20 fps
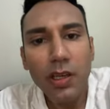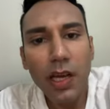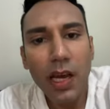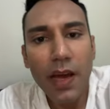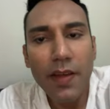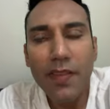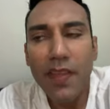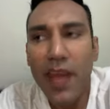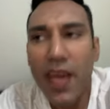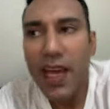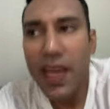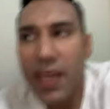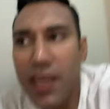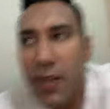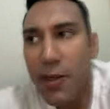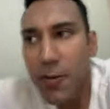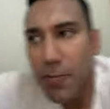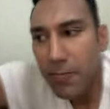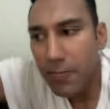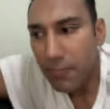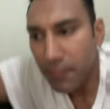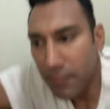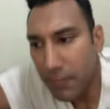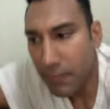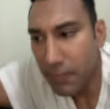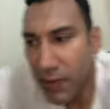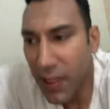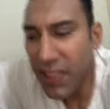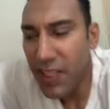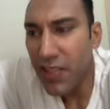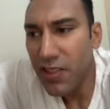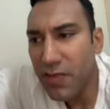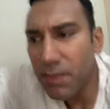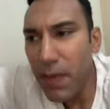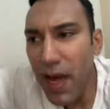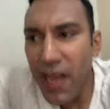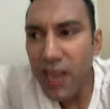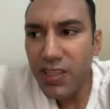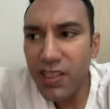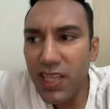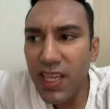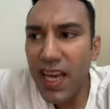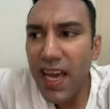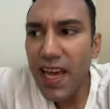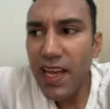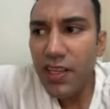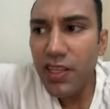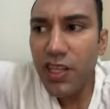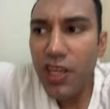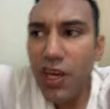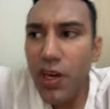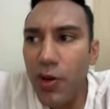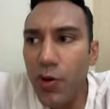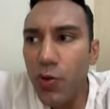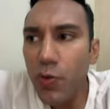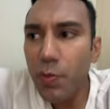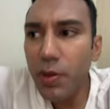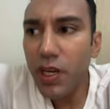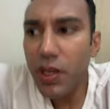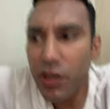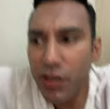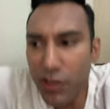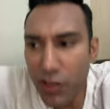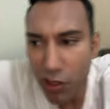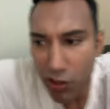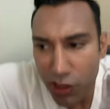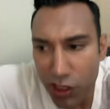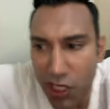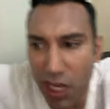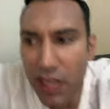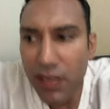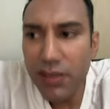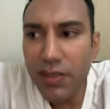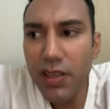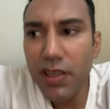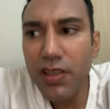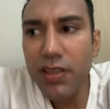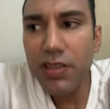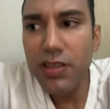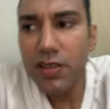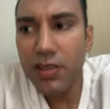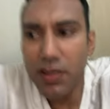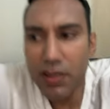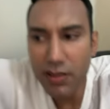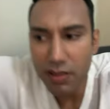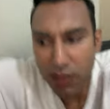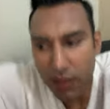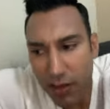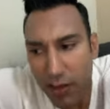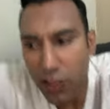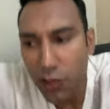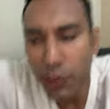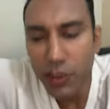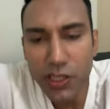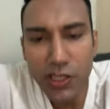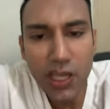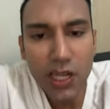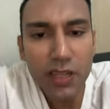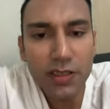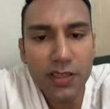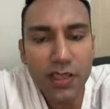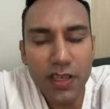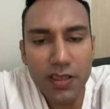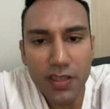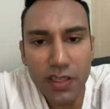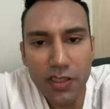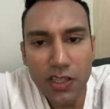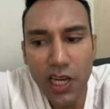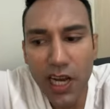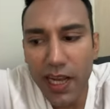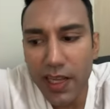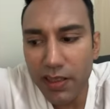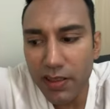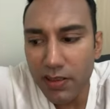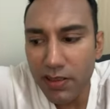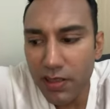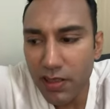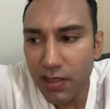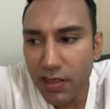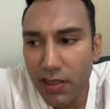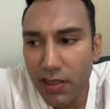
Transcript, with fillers: And they they just manage to get you because you're sheltered, you were sheltered as a child.